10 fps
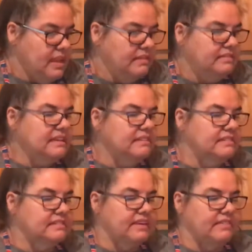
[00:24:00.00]
6 to
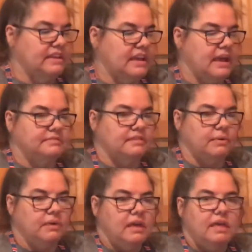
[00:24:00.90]
7 cups.
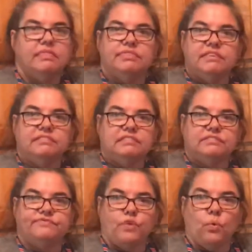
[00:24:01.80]
So this is
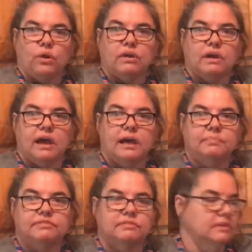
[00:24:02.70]
4
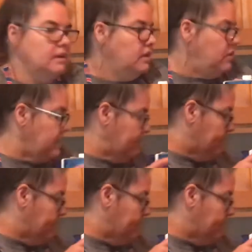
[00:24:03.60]
cups. You can